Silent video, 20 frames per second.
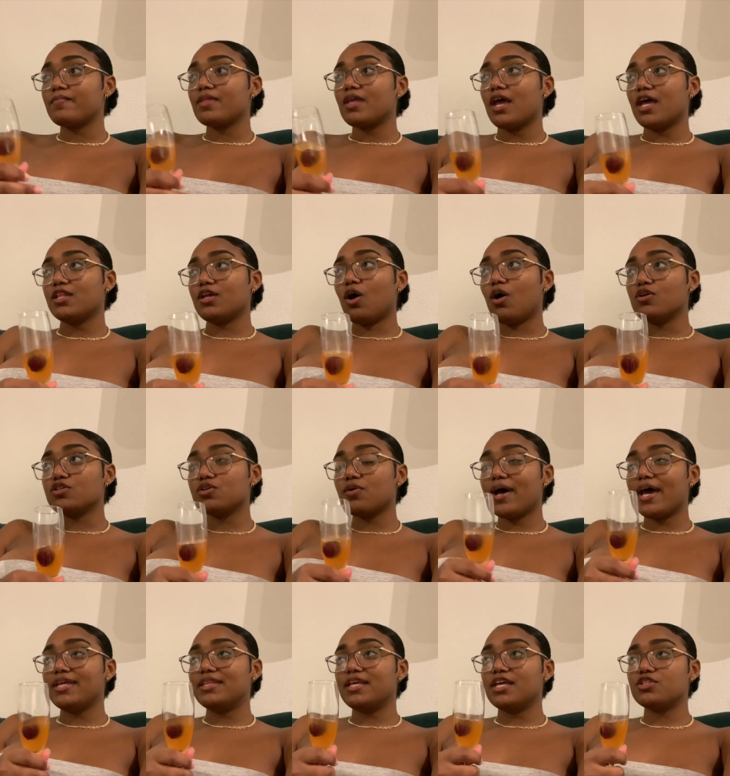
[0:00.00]
and also
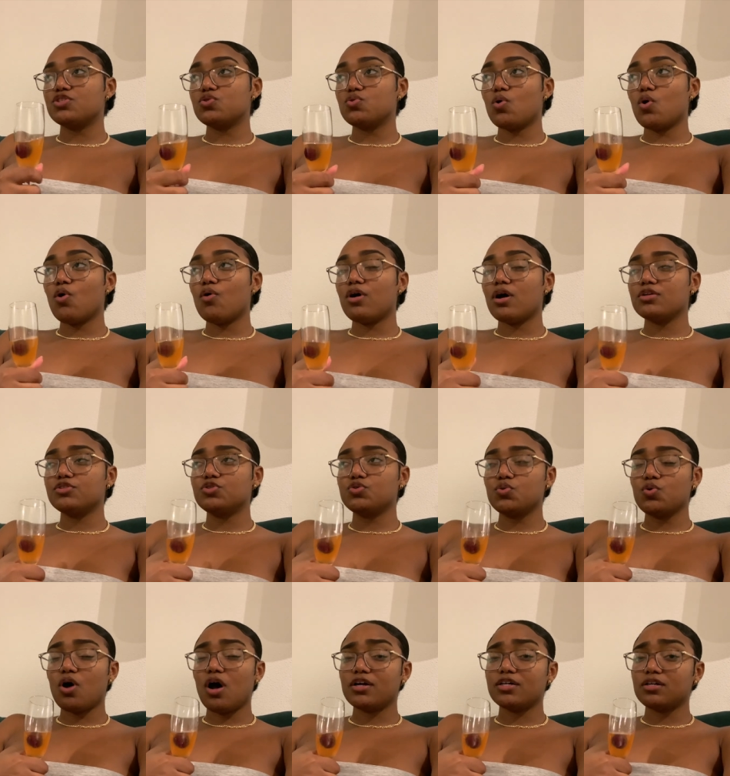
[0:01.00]
i did two
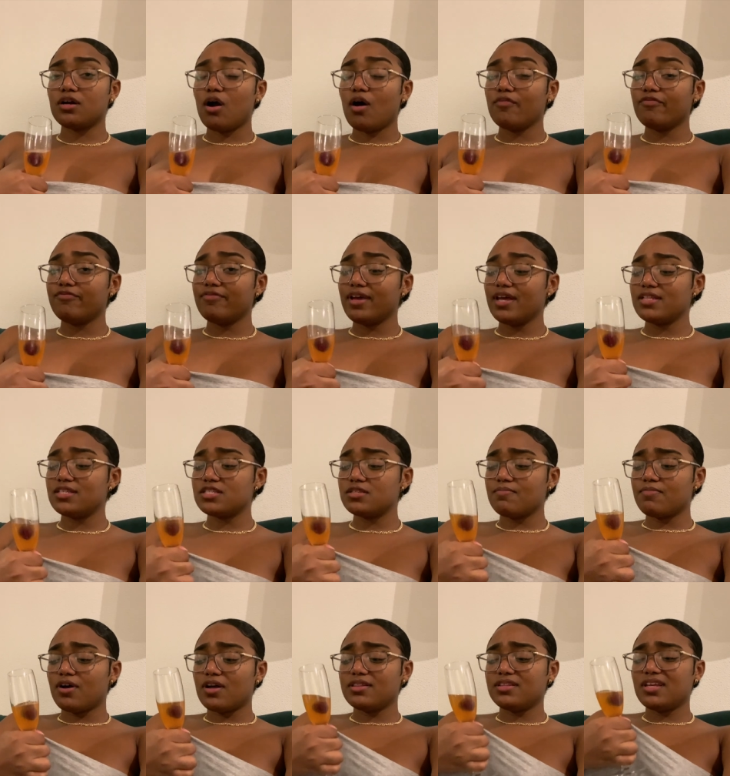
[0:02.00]
two other outfits
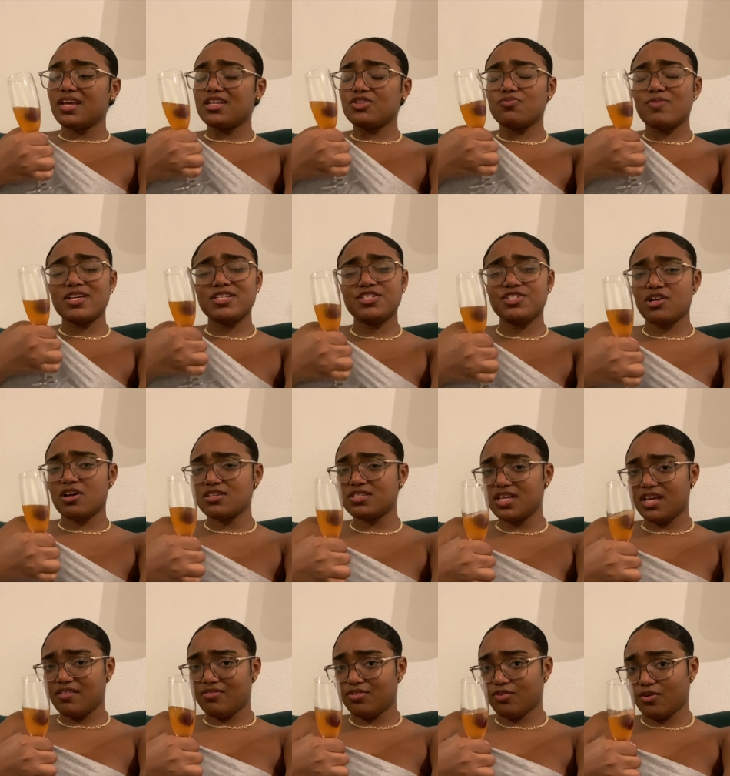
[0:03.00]
but it was just
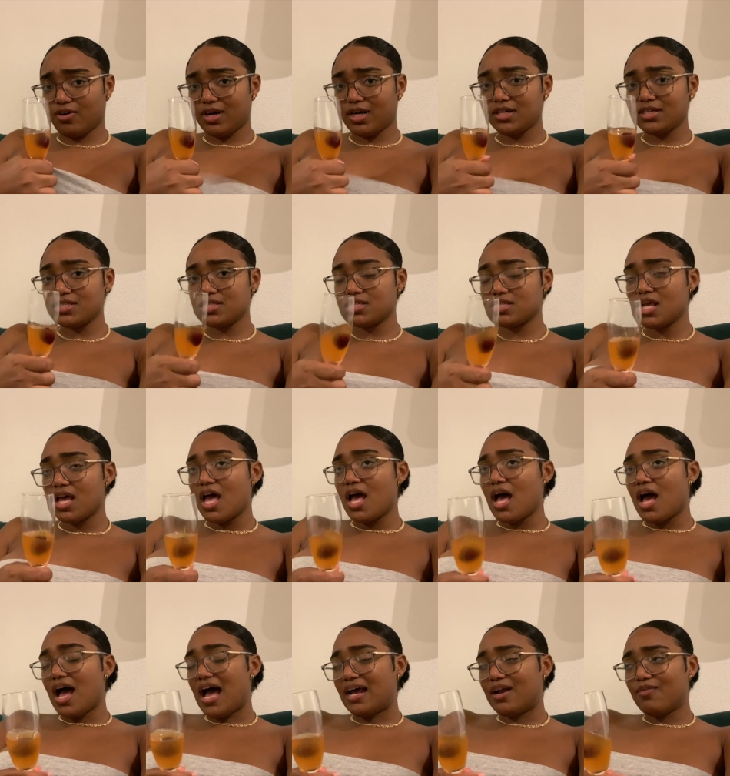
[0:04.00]
indoors
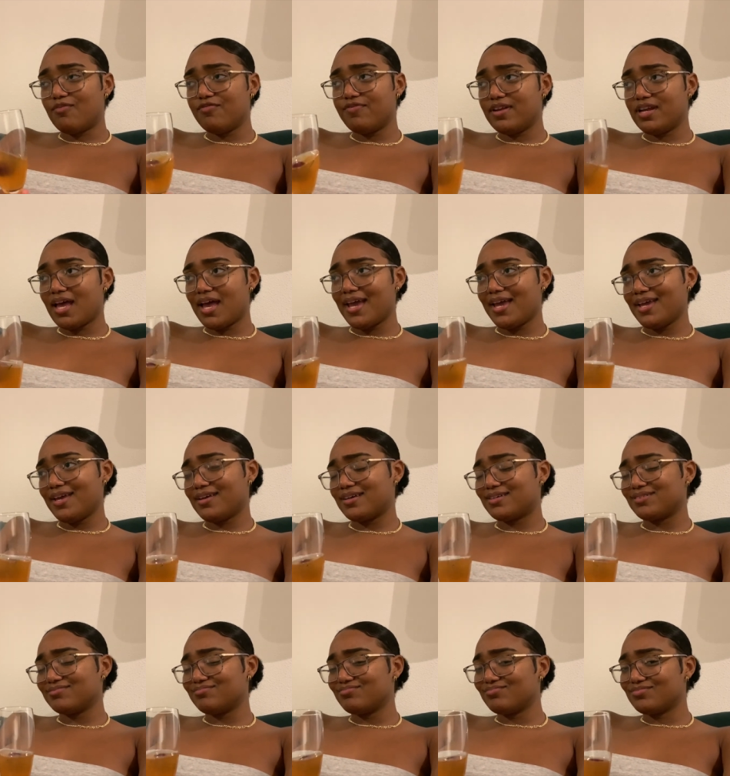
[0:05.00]
i don't feel like
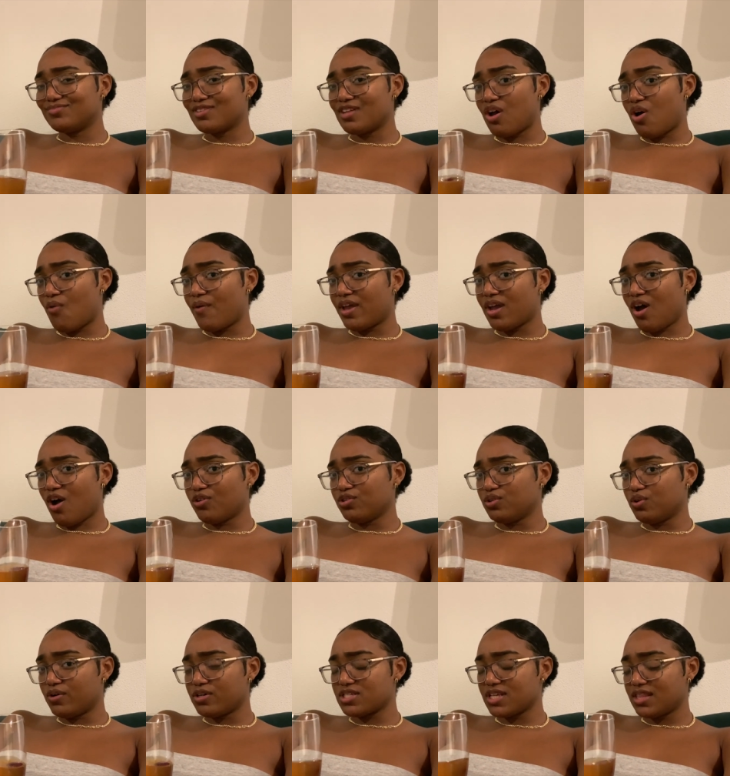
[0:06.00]
going
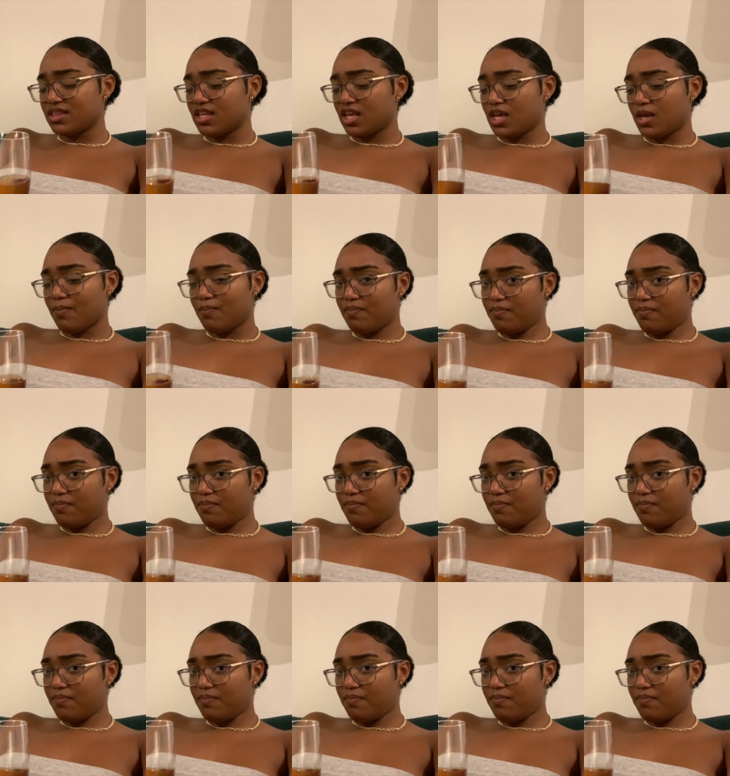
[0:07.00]
outdoors and taking